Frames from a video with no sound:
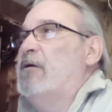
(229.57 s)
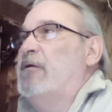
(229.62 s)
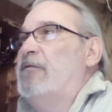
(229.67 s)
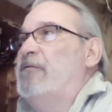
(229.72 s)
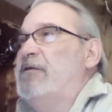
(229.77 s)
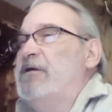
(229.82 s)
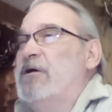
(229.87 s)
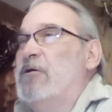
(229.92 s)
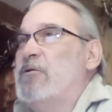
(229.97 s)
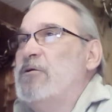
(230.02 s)

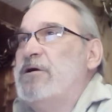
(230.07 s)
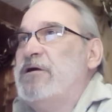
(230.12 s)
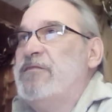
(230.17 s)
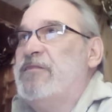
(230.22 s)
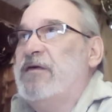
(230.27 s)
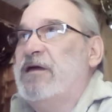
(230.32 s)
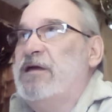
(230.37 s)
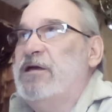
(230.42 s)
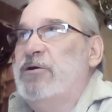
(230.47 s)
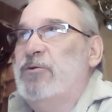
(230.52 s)
the only
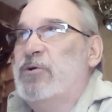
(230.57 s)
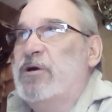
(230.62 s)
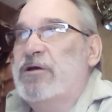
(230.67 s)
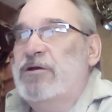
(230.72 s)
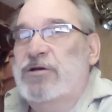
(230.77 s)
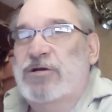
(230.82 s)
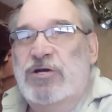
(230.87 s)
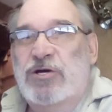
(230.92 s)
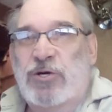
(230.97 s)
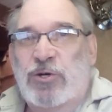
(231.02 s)
thing you
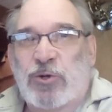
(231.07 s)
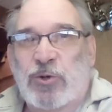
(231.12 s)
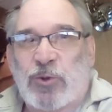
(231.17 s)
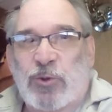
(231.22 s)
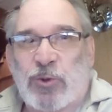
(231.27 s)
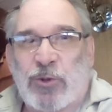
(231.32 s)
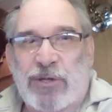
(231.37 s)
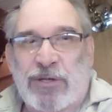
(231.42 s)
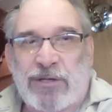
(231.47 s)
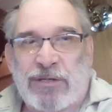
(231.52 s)
can
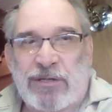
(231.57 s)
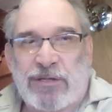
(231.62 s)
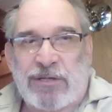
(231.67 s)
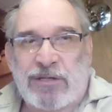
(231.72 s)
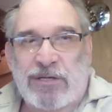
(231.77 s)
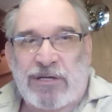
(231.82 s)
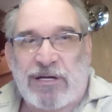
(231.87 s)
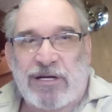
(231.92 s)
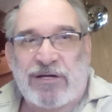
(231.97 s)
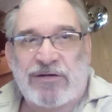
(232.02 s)
do
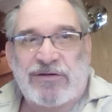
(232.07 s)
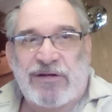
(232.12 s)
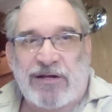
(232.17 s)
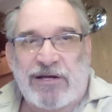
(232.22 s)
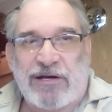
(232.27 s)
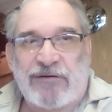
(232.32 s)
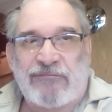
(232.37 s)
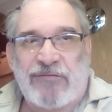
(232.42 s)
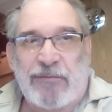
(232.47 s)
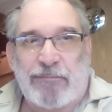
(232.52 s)
is
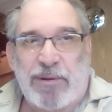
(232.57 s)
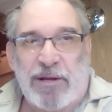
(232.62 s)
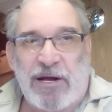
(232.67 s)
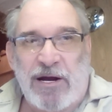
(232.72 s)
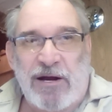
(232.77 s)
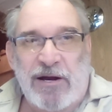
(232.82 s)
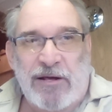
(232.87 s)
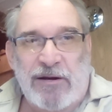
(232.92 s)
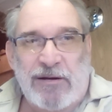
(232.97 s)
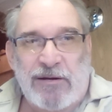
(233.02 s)
leave the
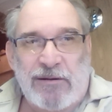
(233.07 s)
planet